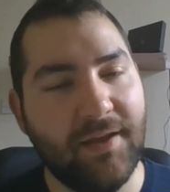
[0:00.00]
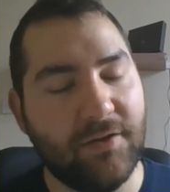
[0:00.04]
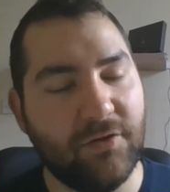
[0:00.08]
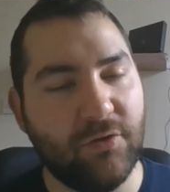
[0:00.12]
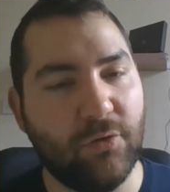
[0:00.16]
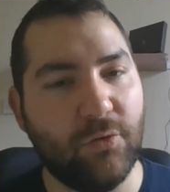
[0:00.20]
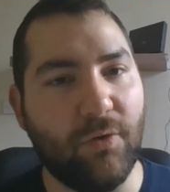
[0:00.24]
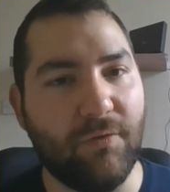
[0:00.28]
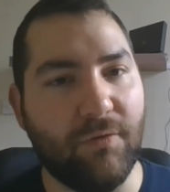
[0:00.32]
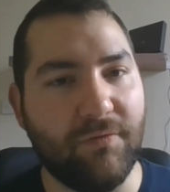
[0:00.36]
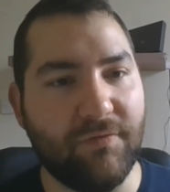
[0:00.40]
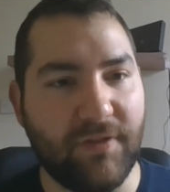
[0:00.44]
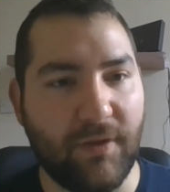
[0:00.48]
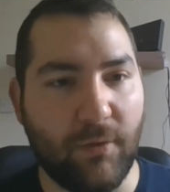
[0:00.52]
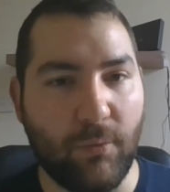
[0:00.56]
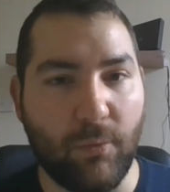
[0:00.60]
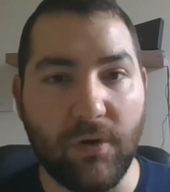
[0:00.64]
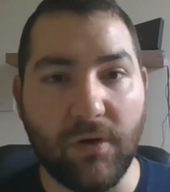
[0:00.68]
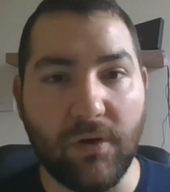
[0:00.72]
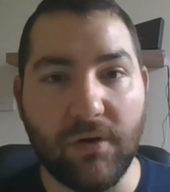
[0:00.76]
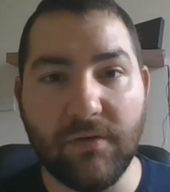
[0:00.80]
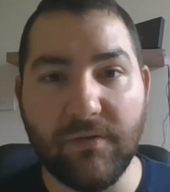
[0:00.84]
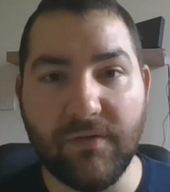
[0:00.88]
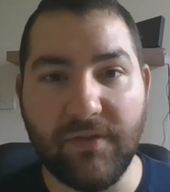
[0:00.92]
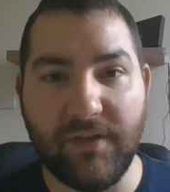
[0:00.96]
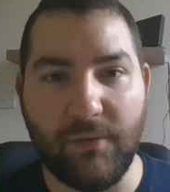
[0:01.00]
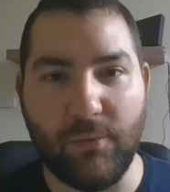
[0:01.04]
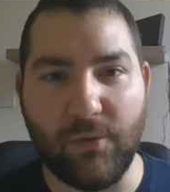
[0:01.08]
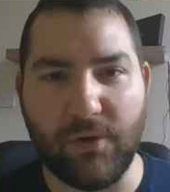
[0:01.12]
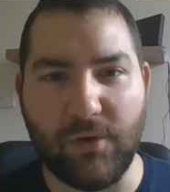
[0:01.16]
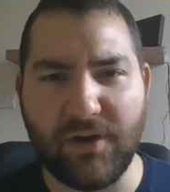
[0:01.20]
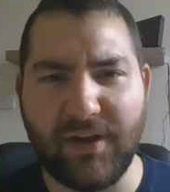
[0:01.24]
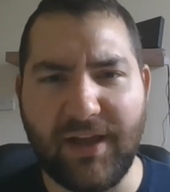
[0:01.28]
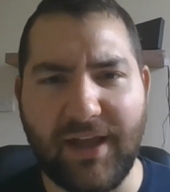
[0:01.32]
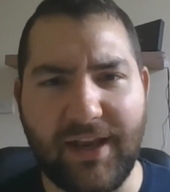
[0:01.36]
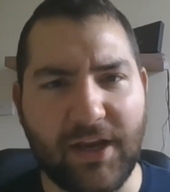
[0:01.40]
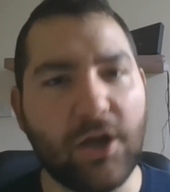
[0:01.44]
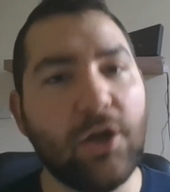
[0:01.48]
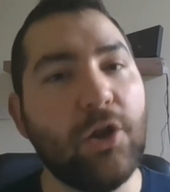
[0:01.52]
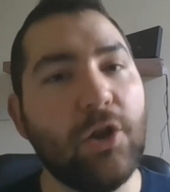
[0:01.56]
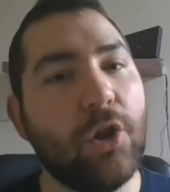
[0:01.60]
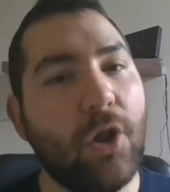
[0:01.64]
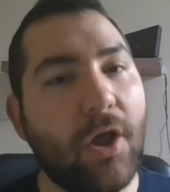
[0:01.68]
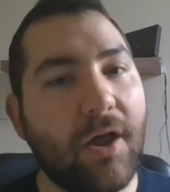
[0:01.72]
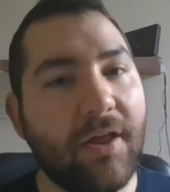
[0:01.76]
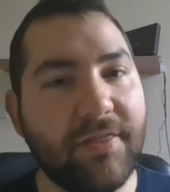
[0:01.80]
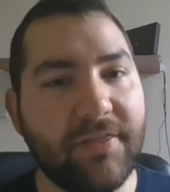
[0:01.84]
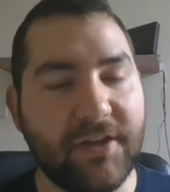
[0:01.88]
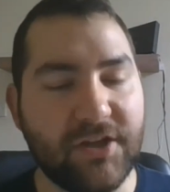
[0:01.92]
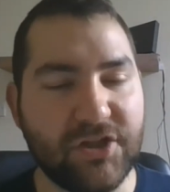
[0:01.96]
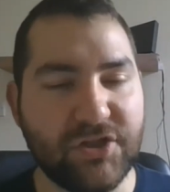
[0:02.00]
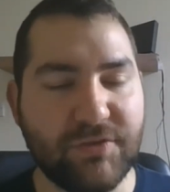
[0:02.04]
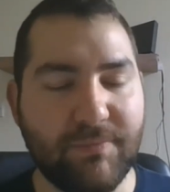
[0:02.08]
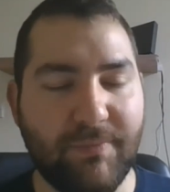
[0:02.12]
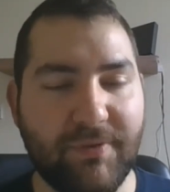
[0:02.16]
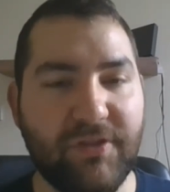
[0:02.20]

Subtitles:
don't know if they were kind of clothish,